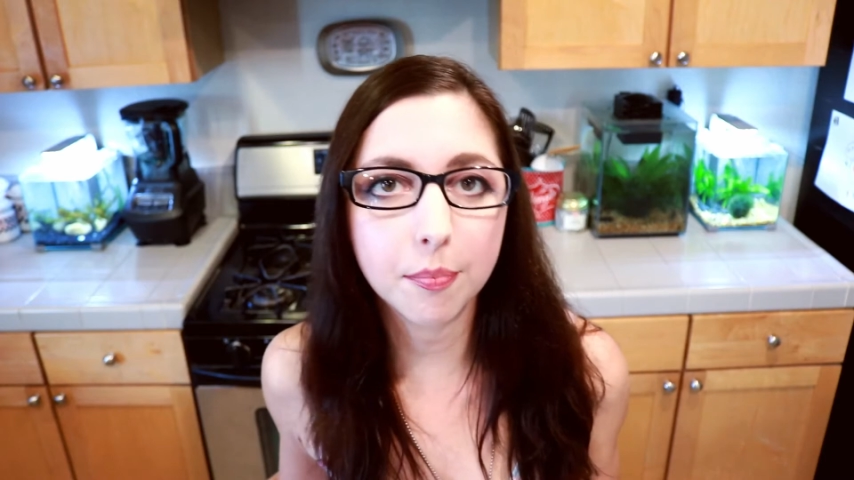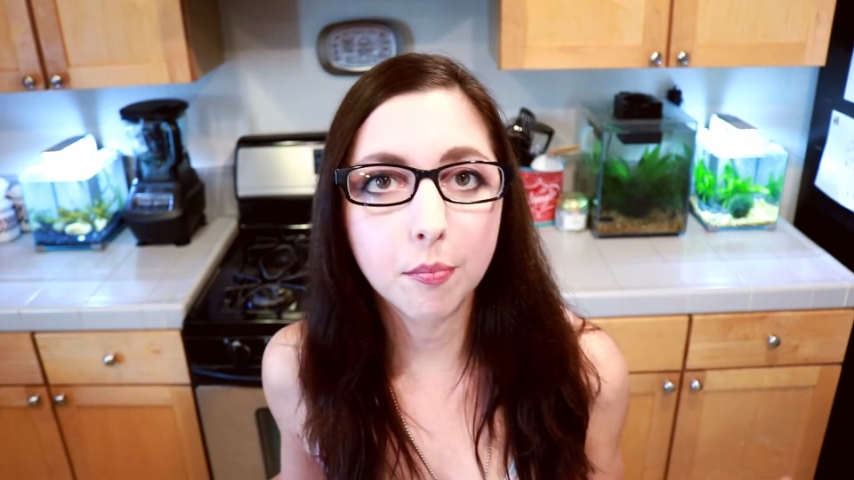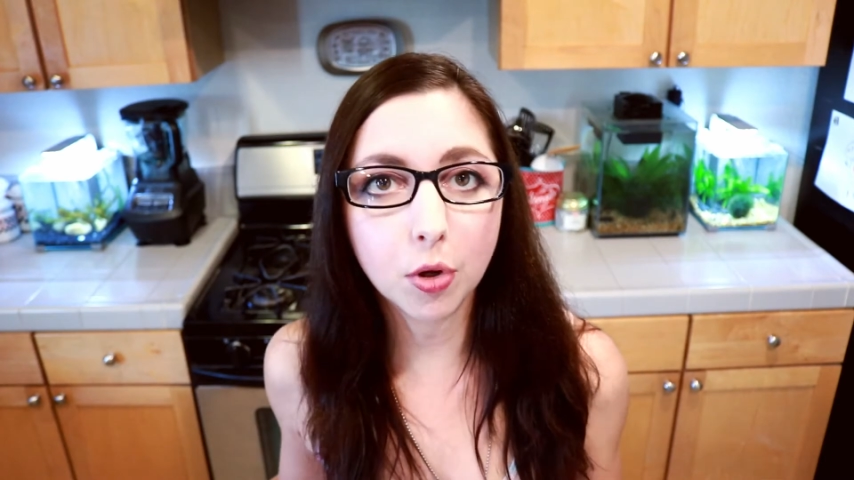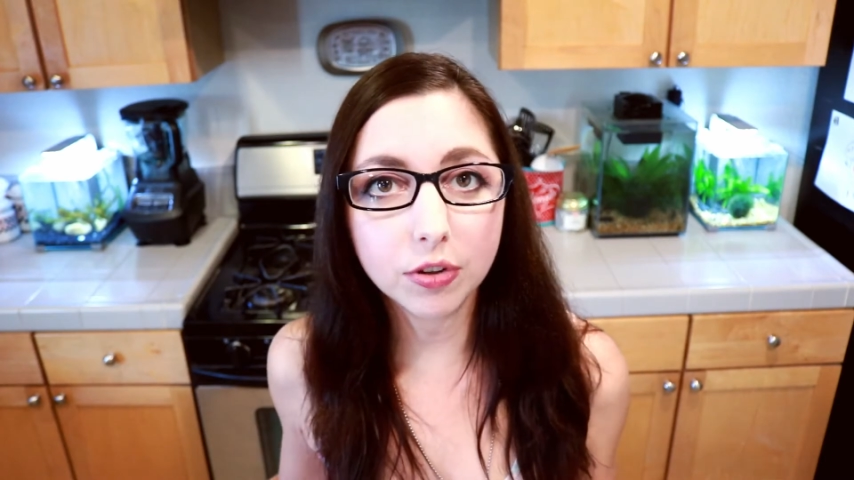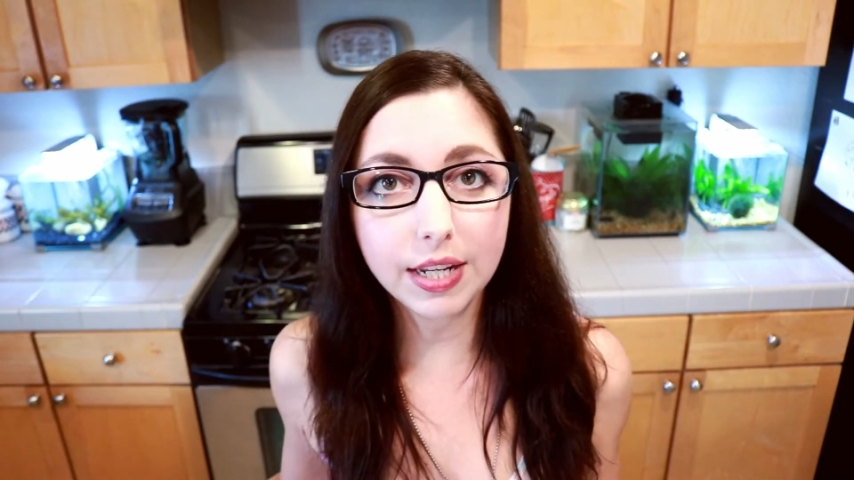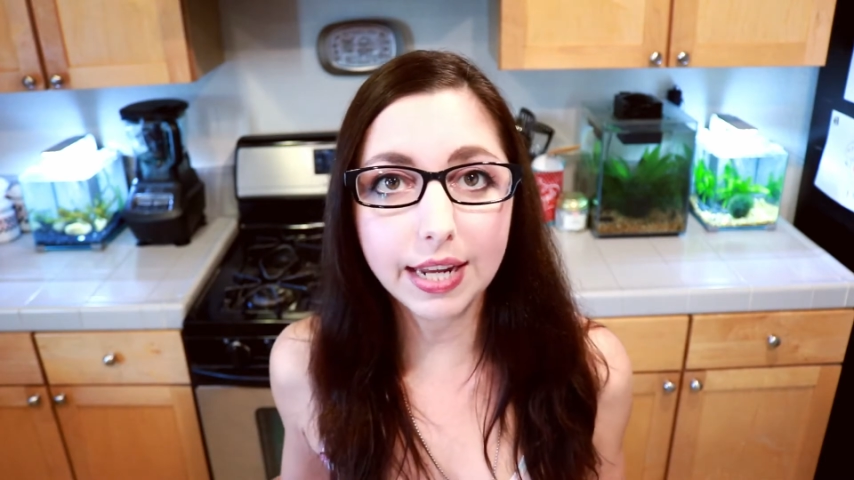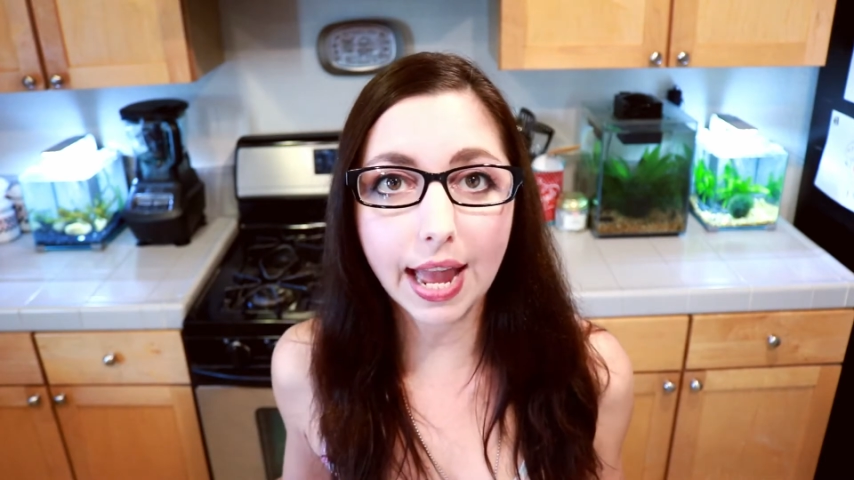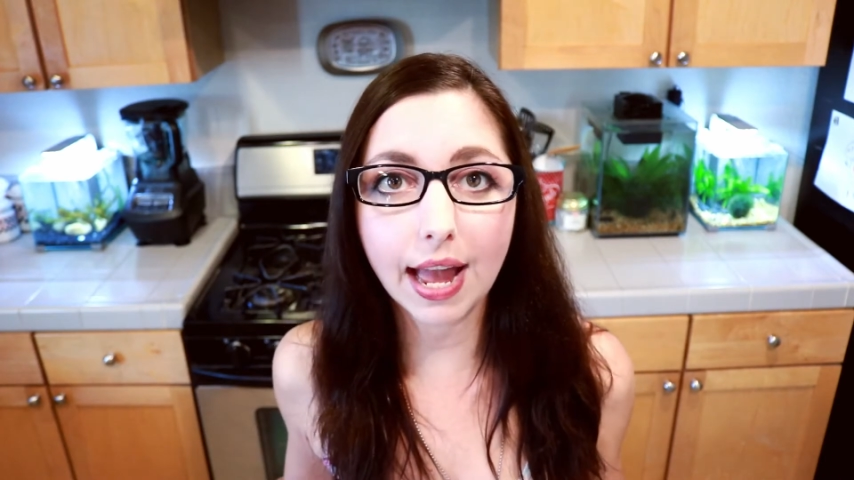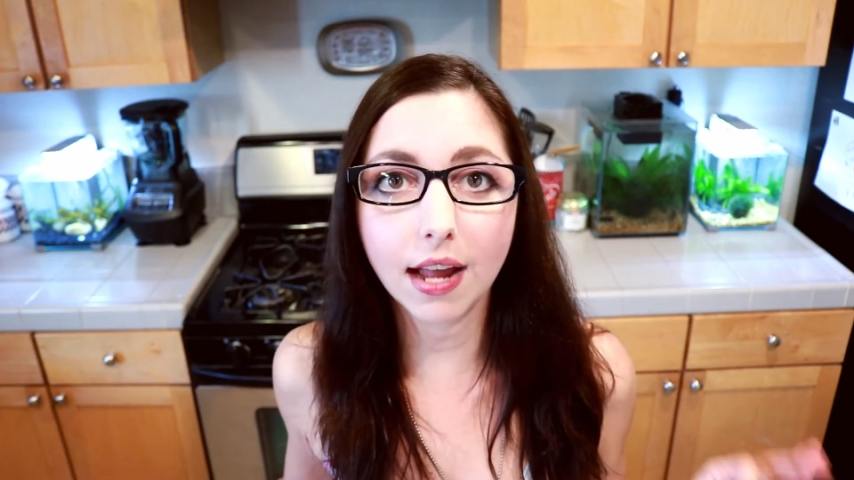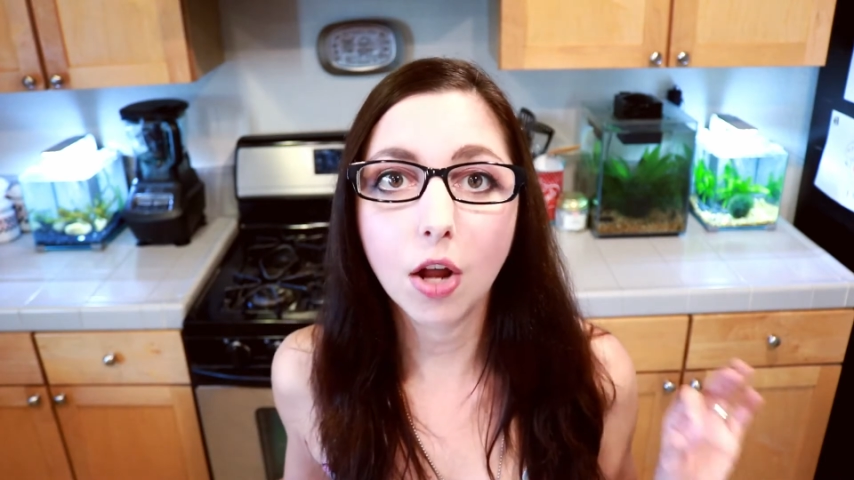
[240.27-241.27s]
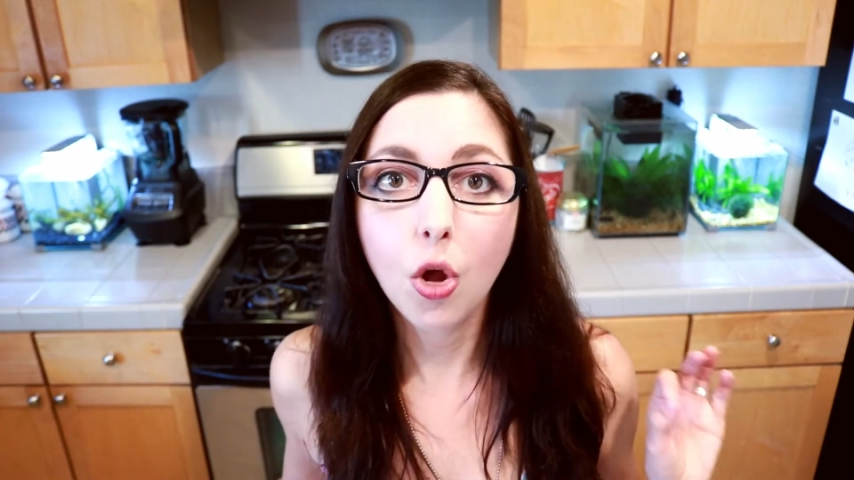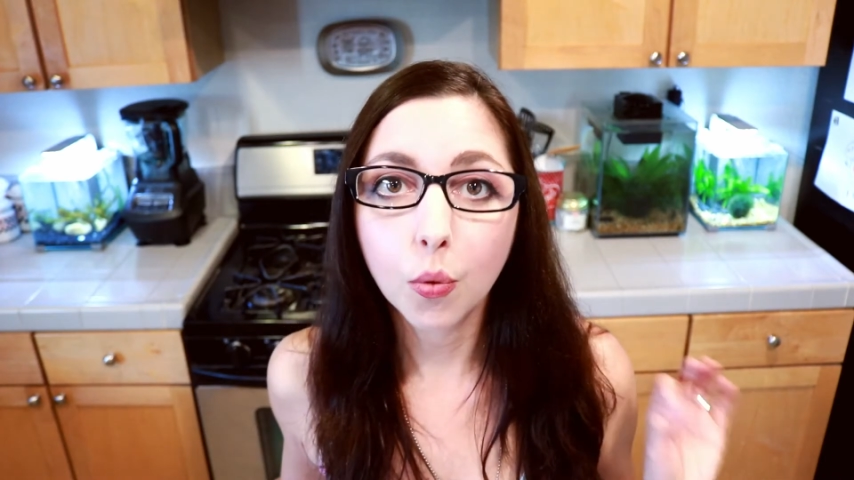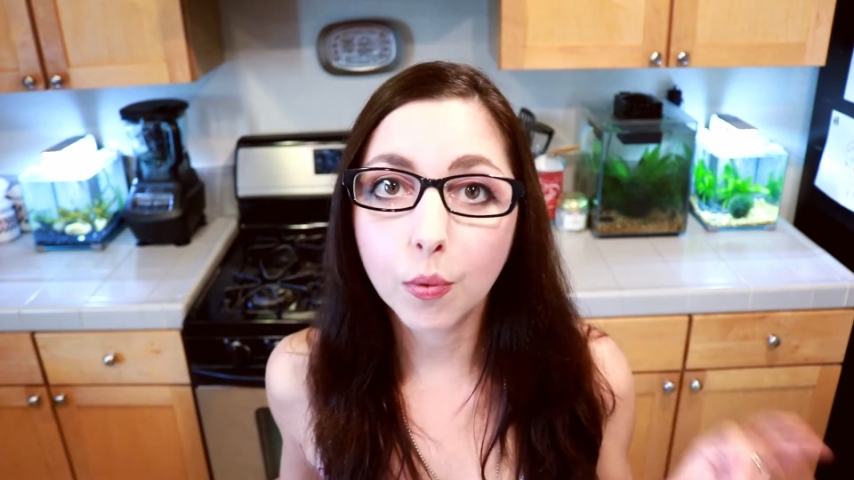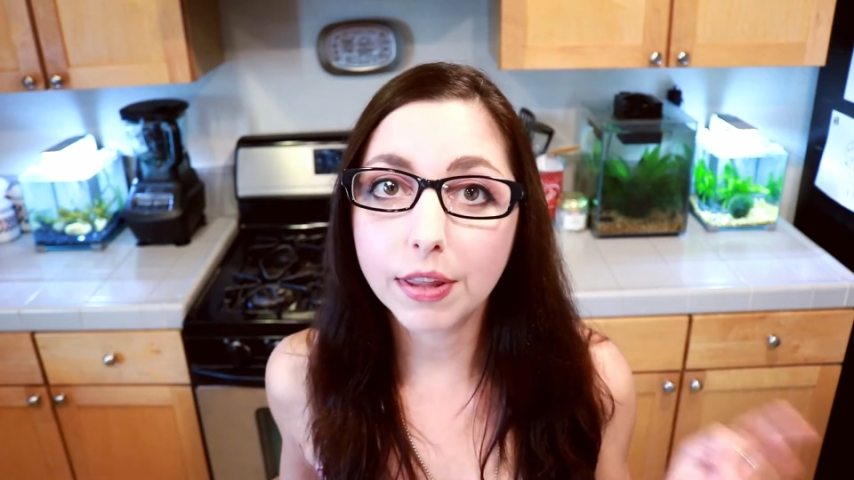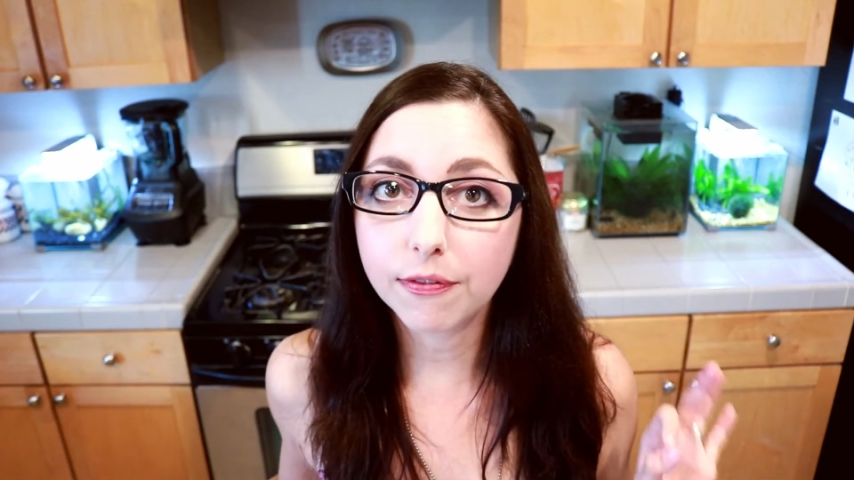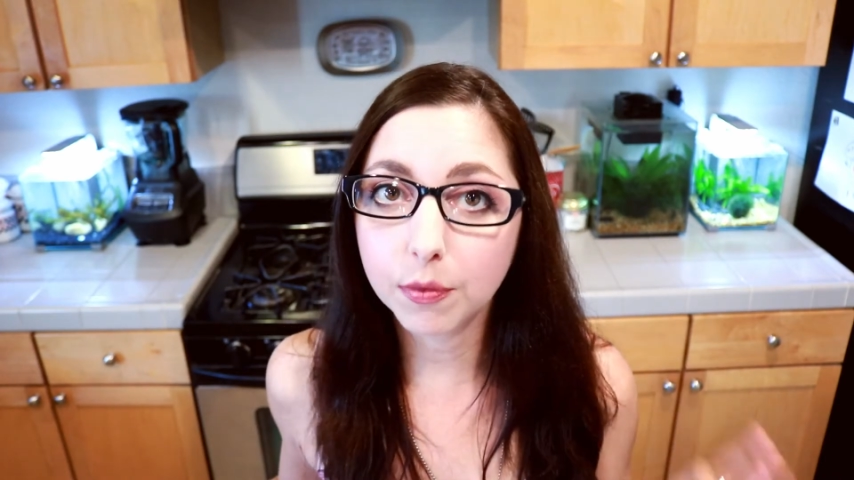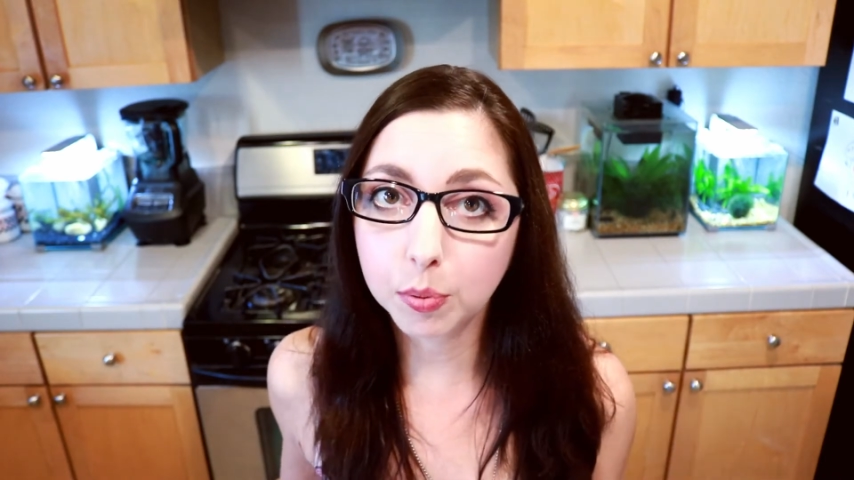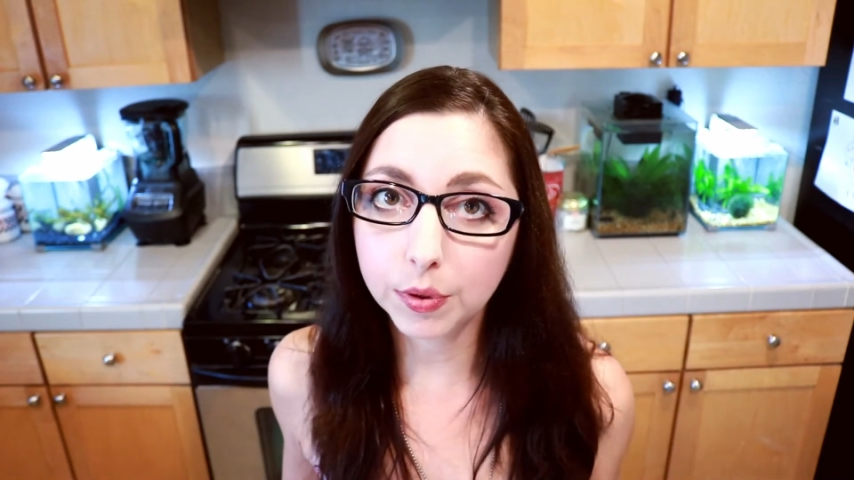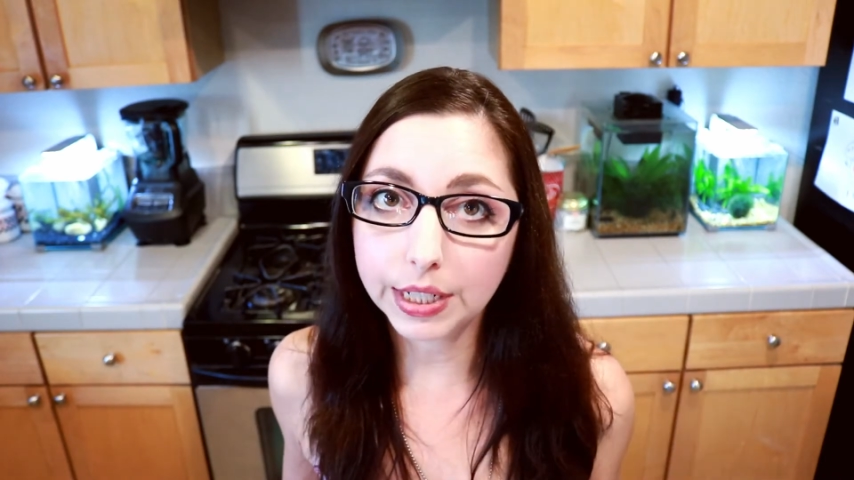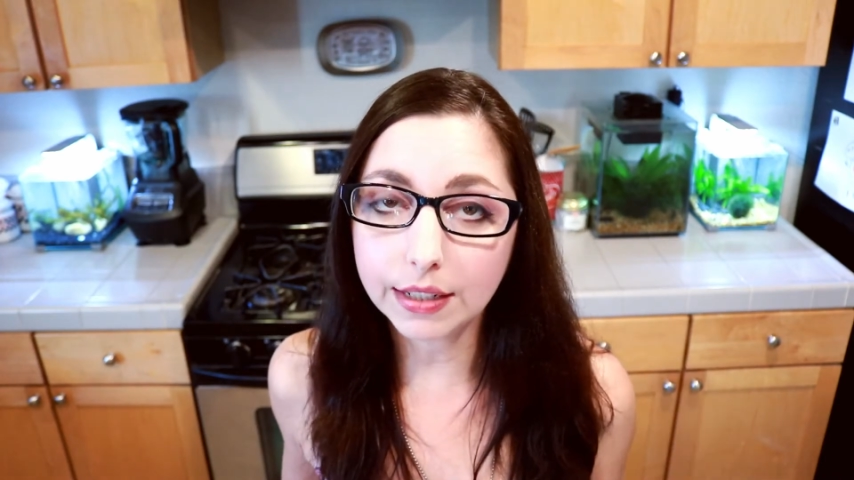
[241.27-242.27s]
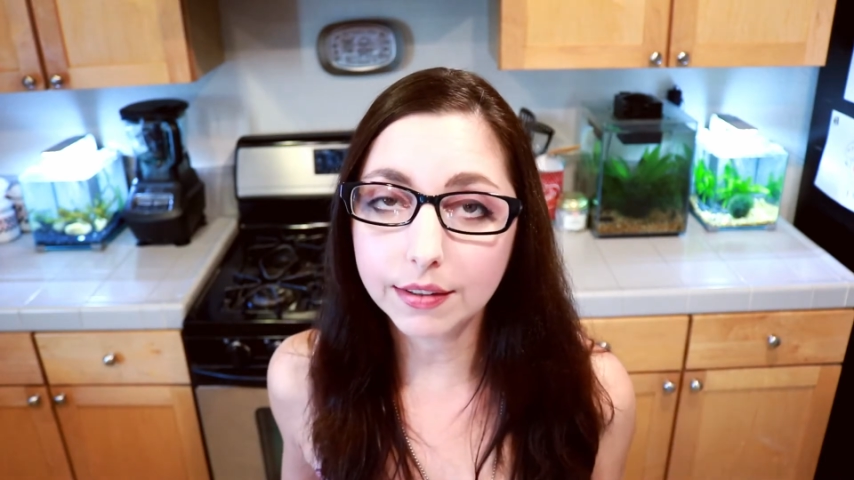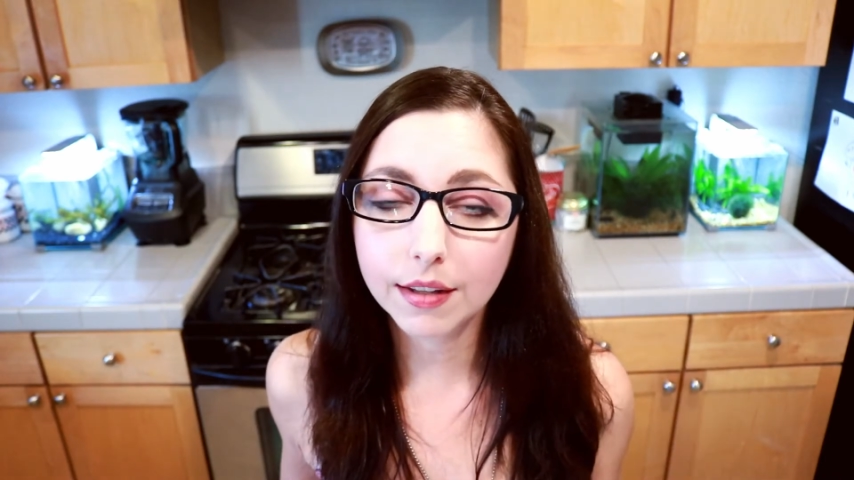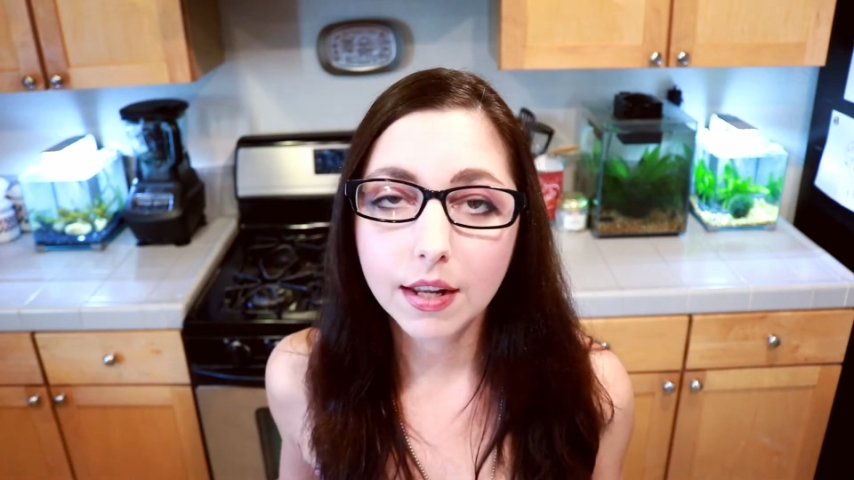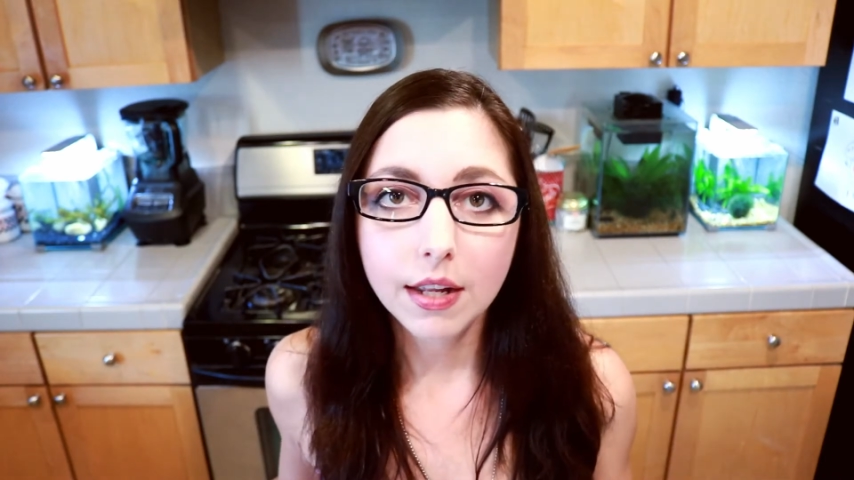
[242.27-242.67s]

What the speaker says: Multi-Cat with Febreze.